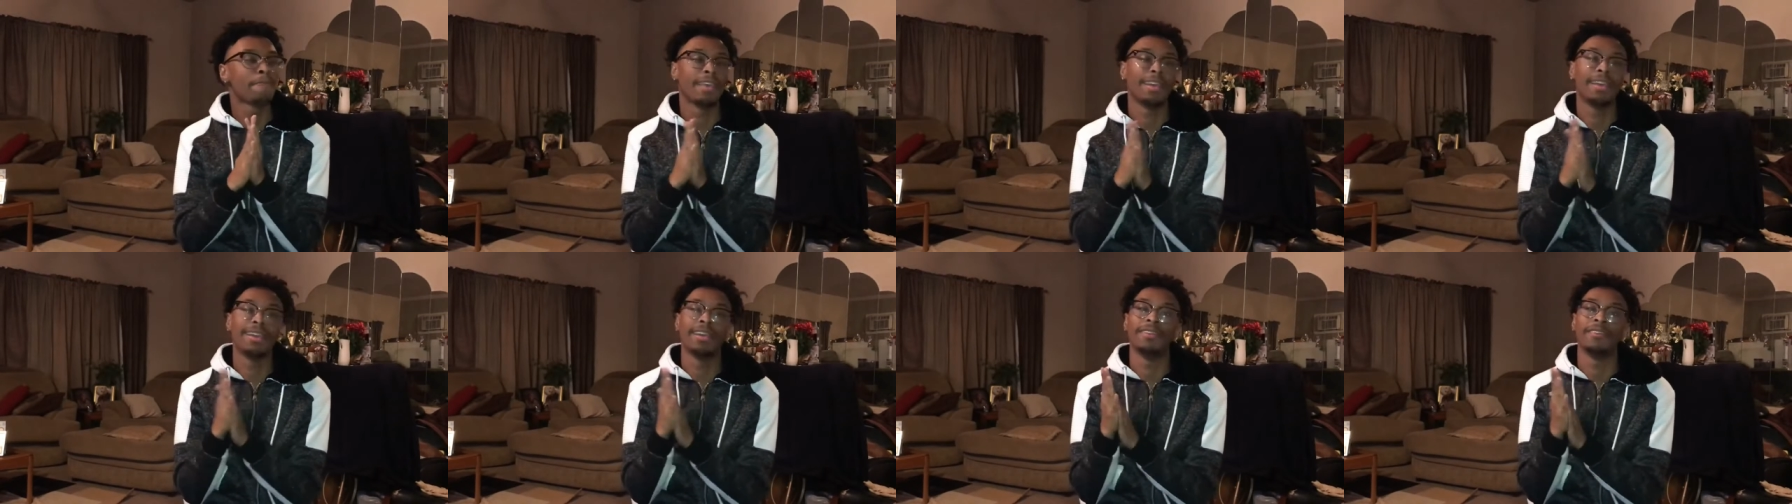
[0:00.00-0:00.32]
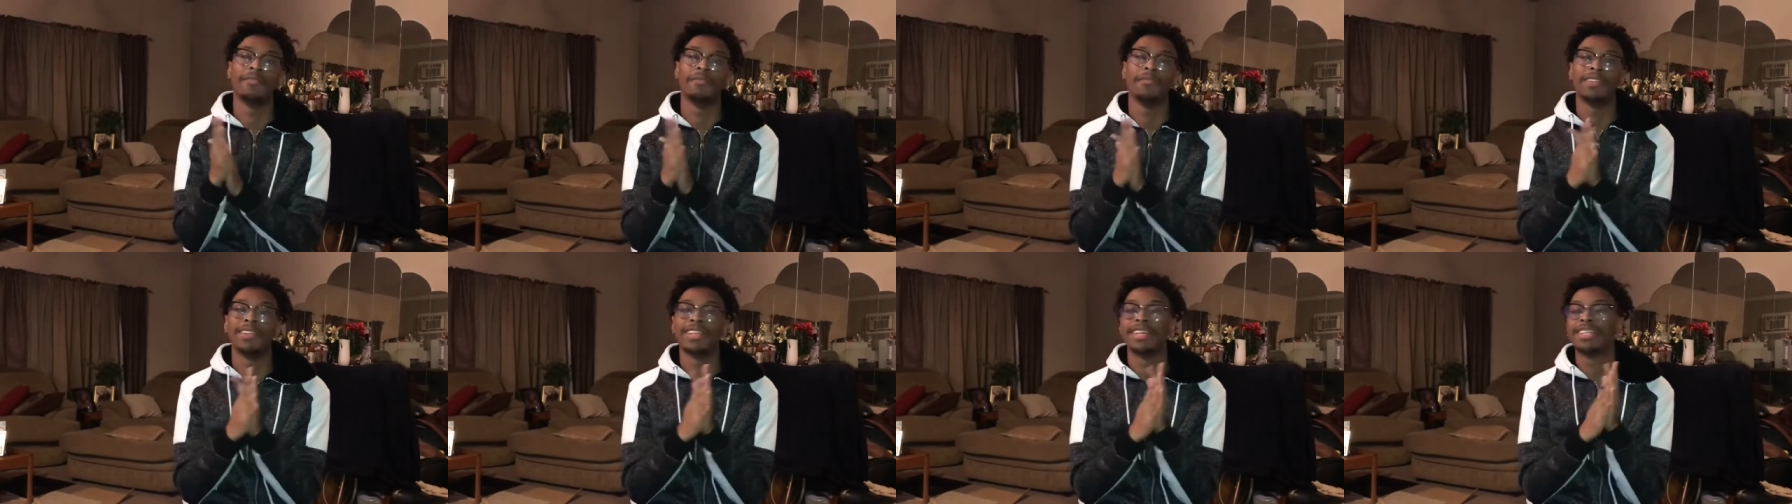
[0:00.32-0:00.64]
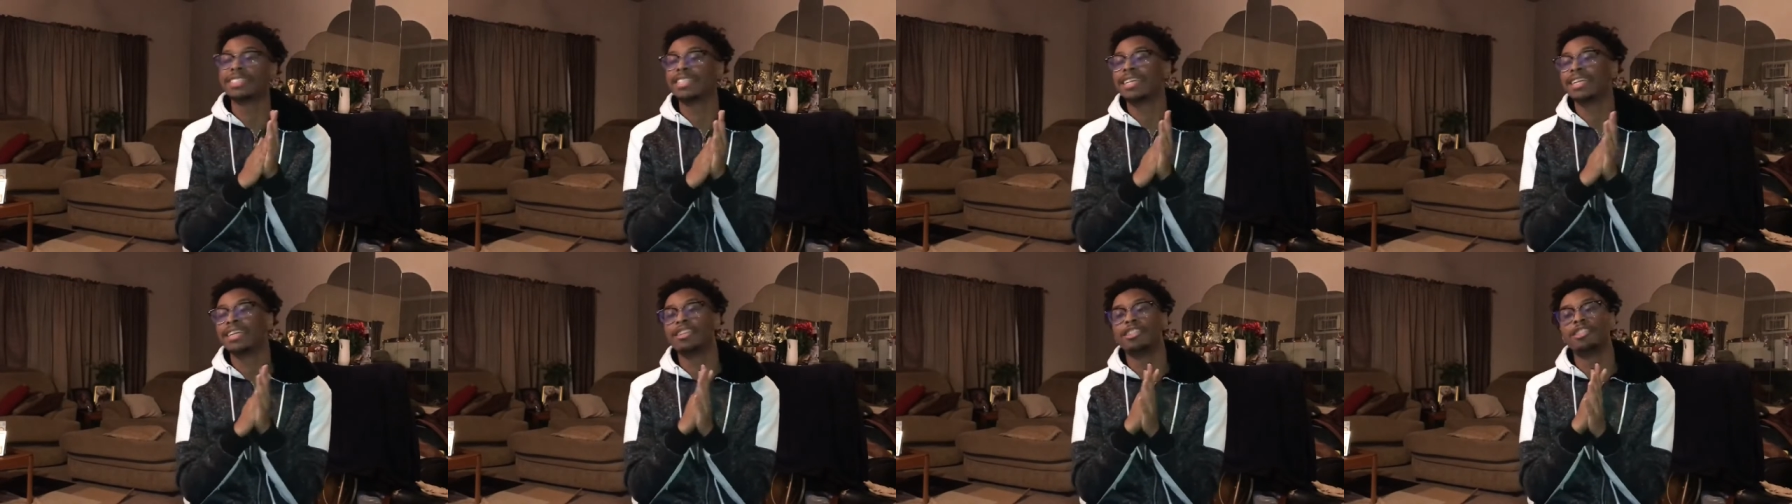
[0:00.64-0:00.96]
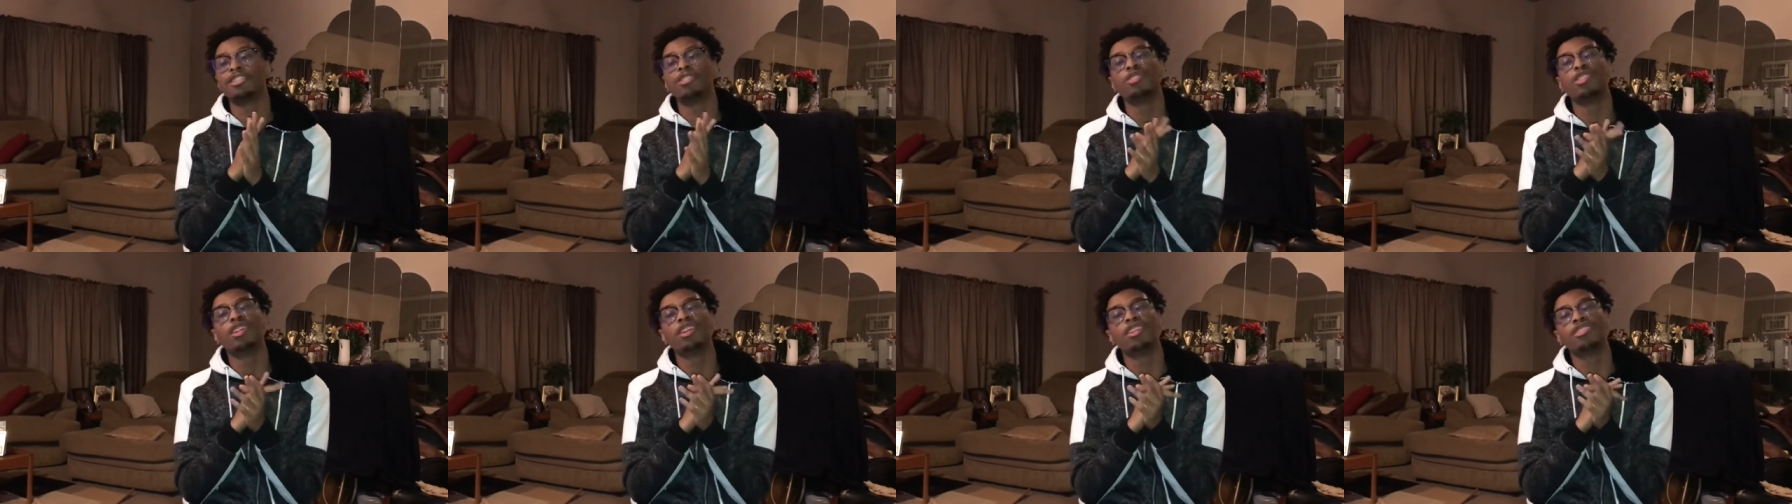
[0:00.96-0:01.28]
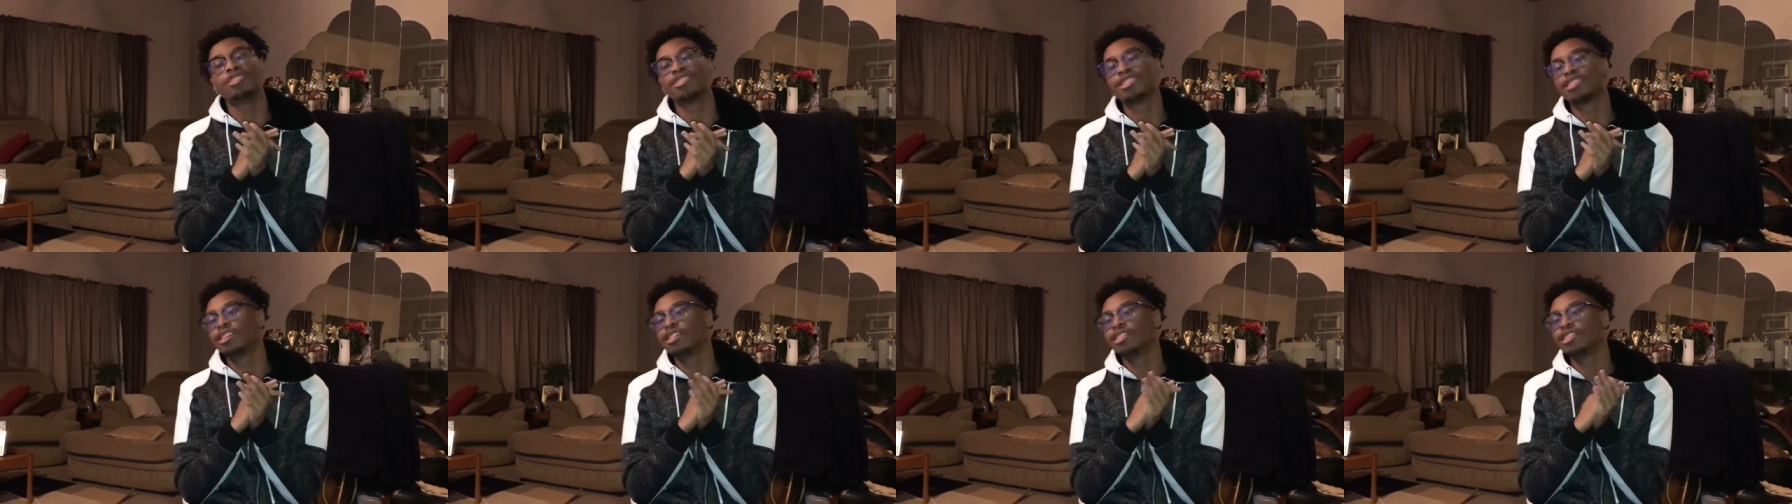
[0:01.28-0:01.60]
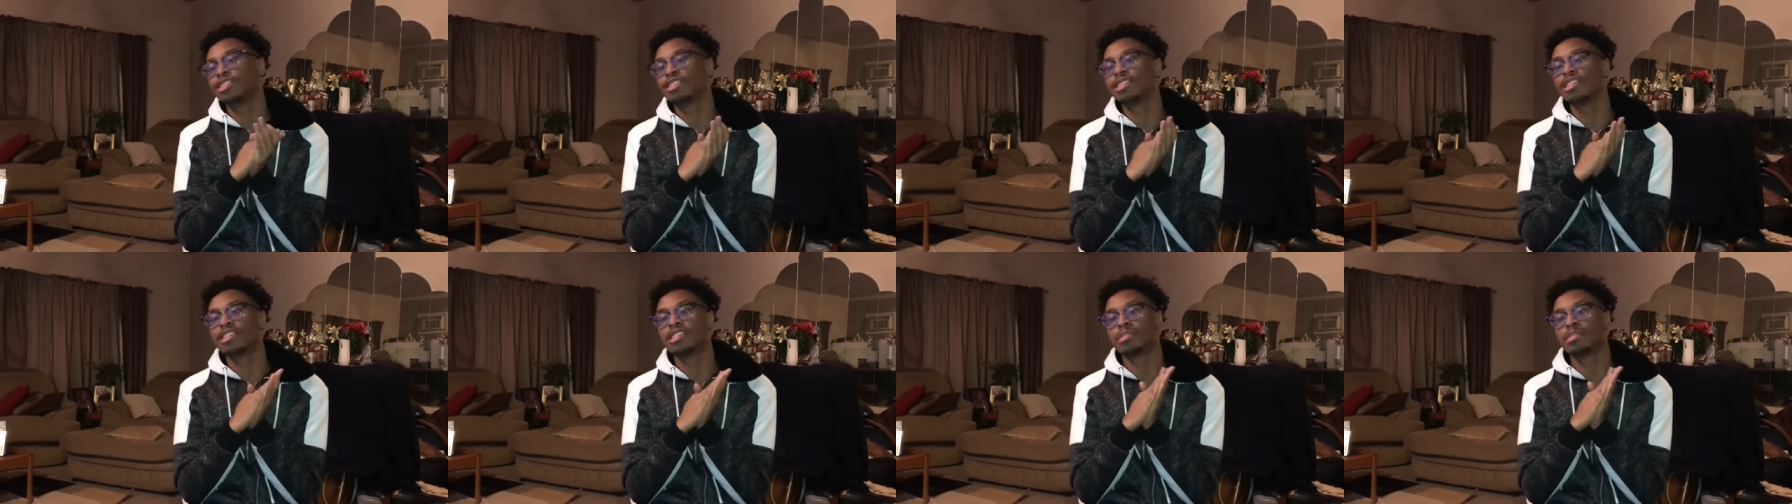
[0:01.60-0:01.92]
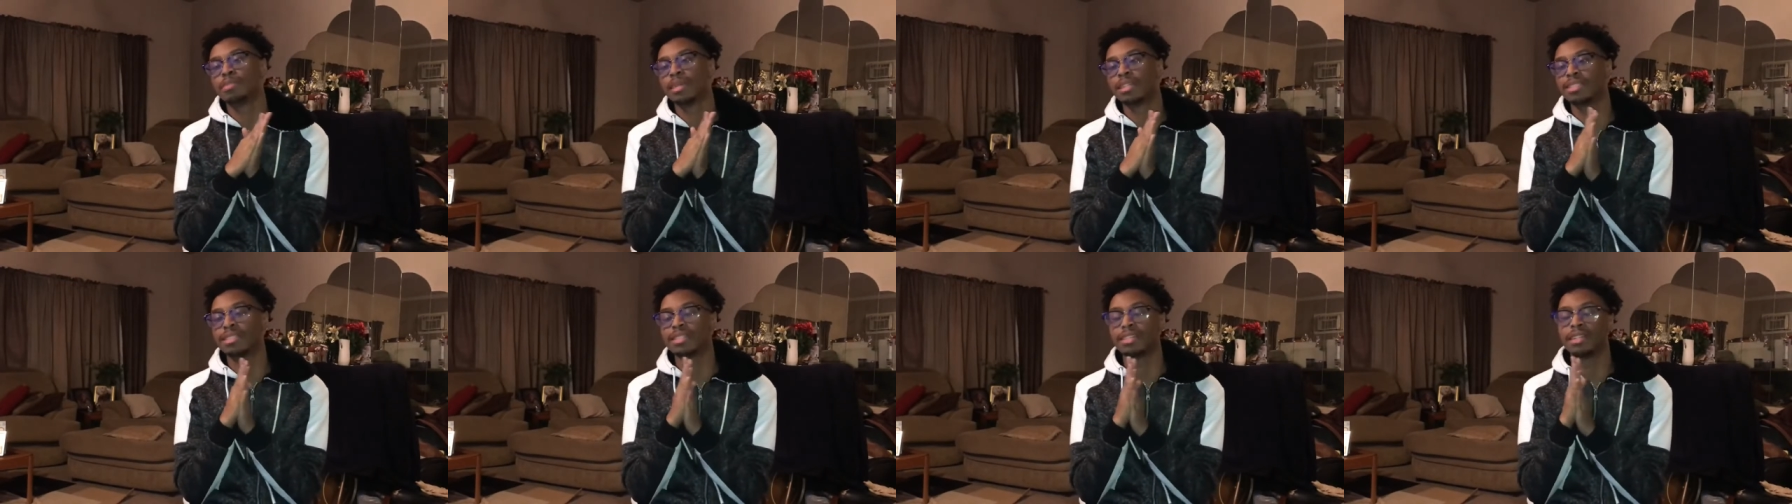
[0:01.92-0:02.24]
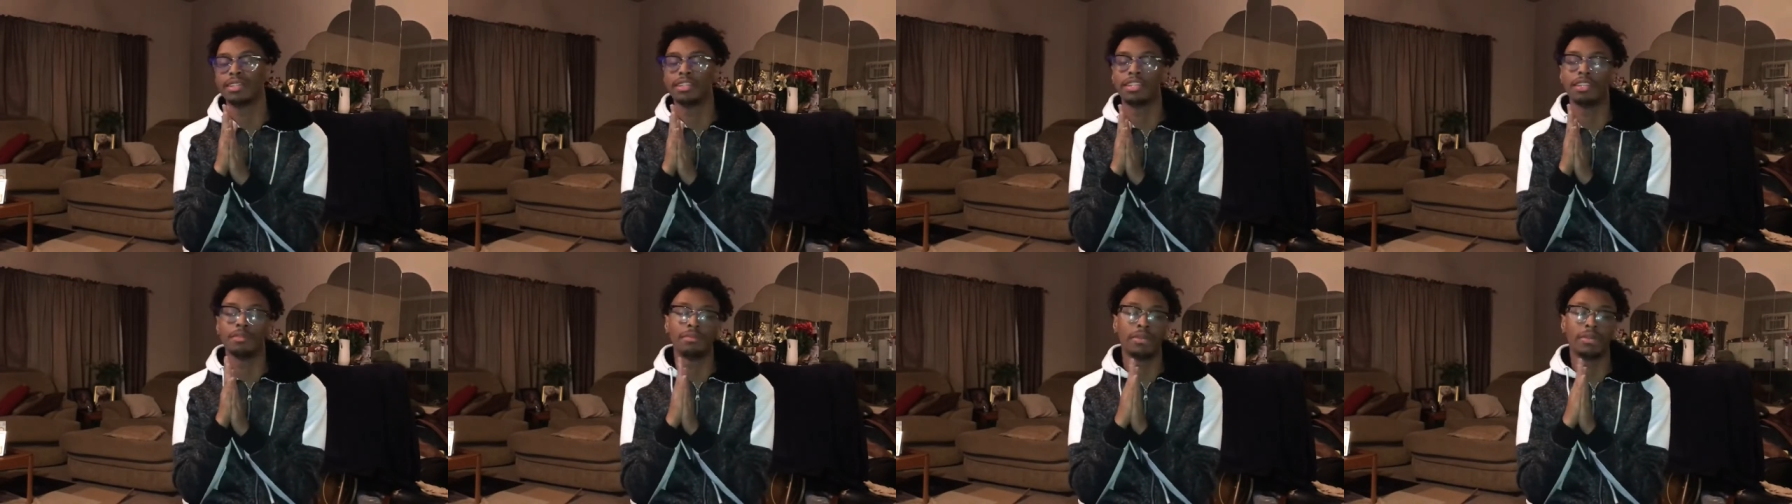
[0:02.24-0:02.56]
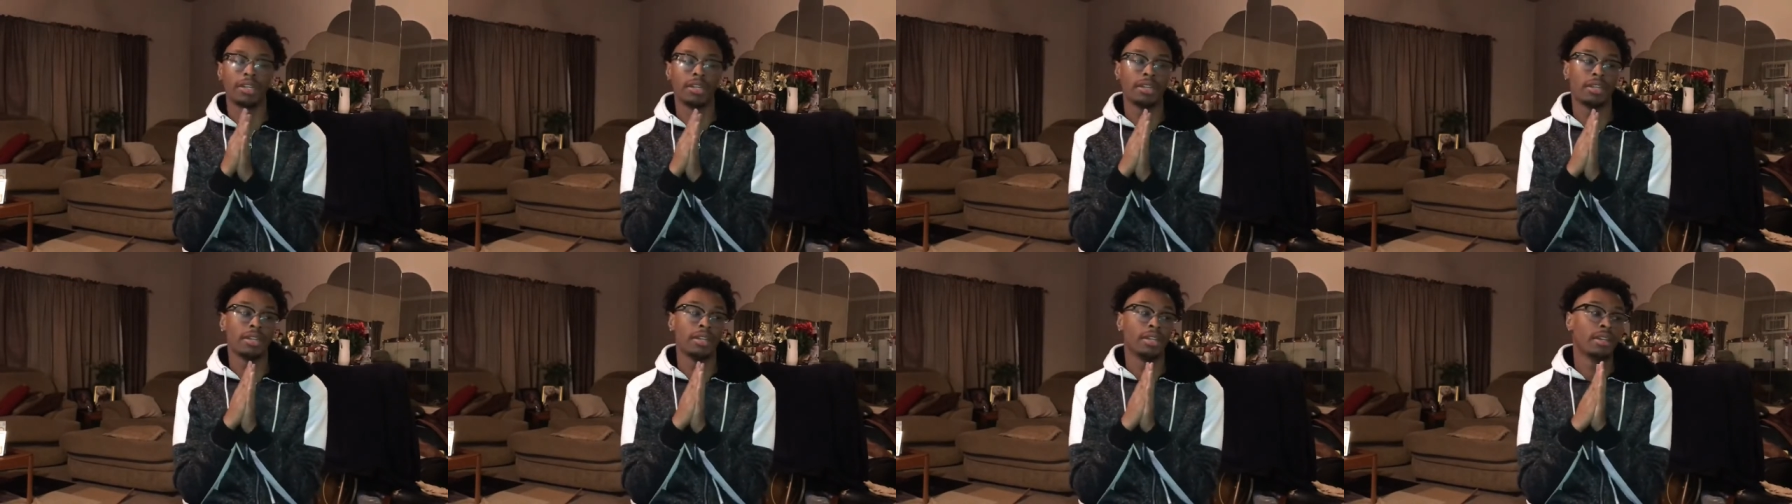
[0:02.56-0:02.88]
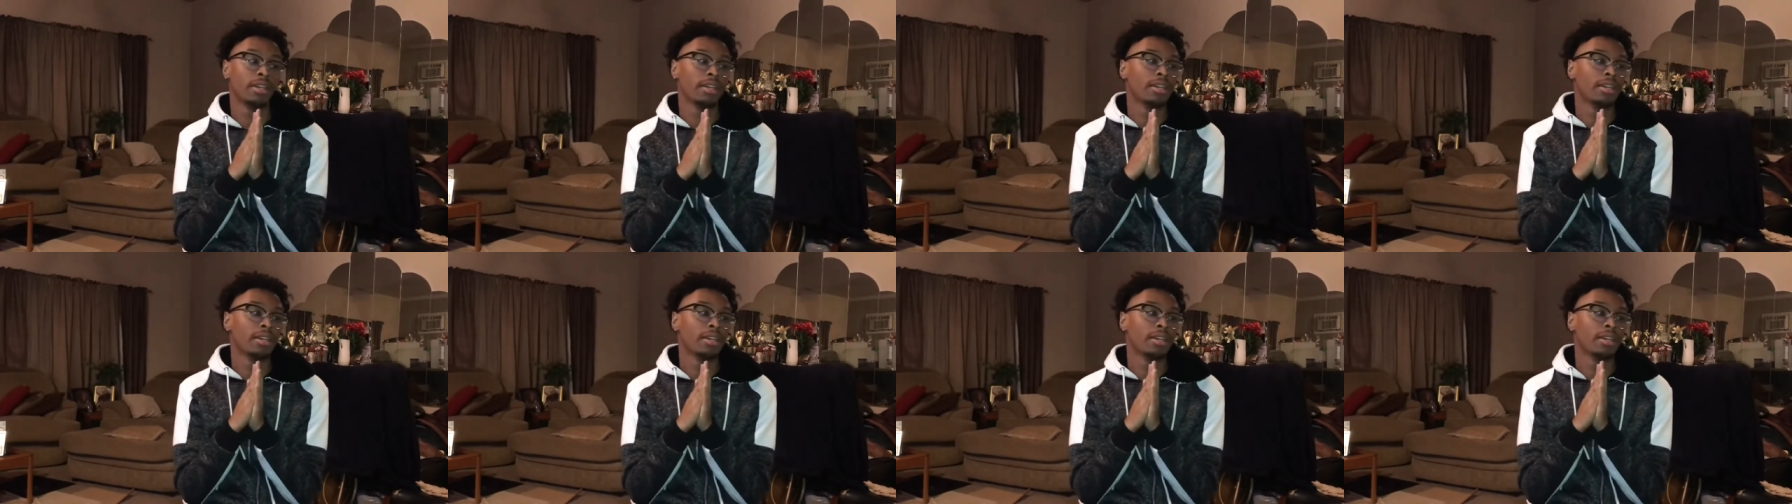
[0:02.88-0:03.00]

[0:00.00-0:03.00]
Hey, let's get to 230 subs by Sunday, bro.